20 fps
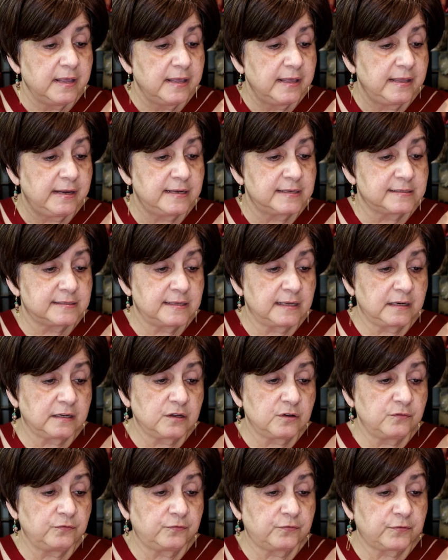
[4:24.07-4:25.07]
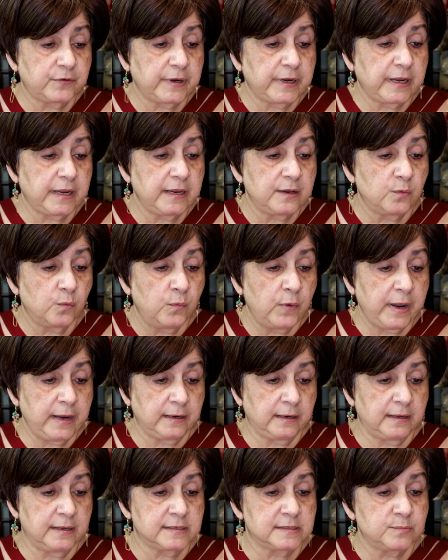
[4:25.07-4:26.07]
It is silicone free,
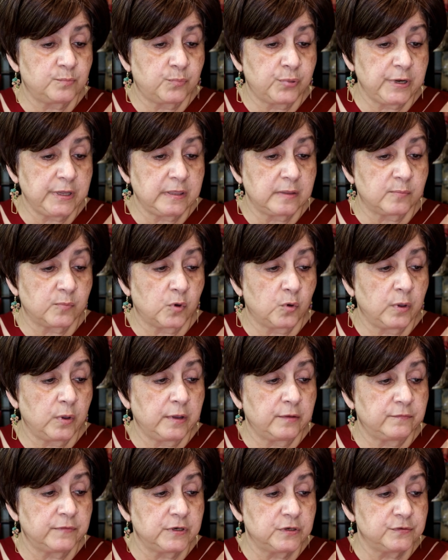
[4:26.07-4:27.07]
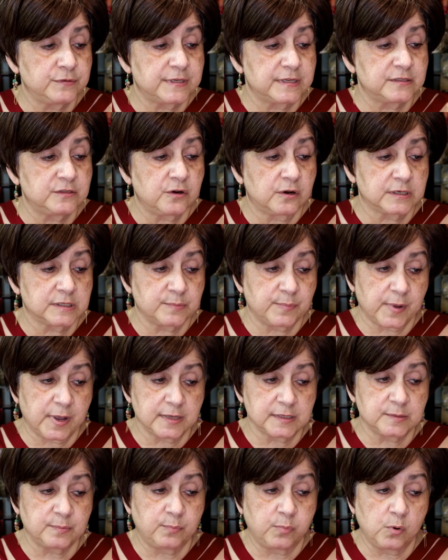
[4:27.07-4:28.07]
weightless, breathable. It reduces dark
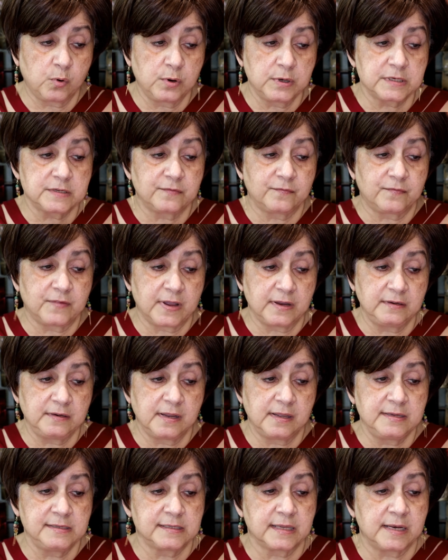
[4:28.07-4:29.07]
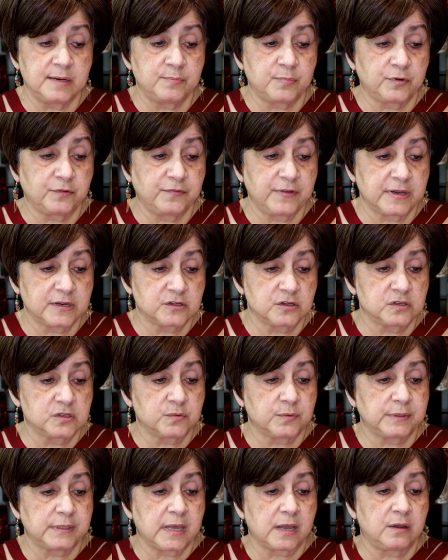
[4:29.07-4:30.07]
spots, pores, fine lines, and imperfections
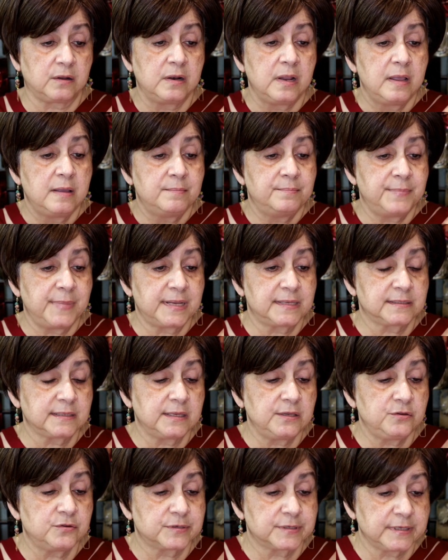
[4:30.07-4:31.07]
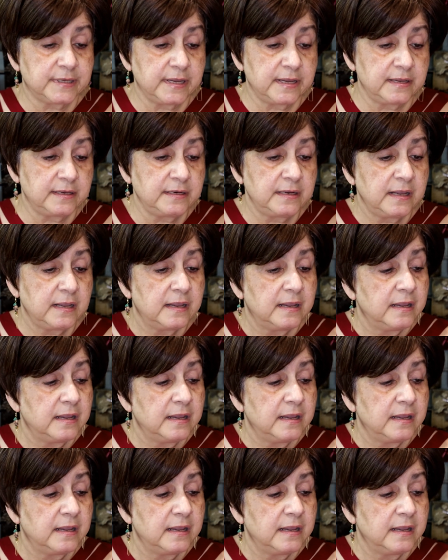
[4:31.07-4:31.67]
without masking your skin.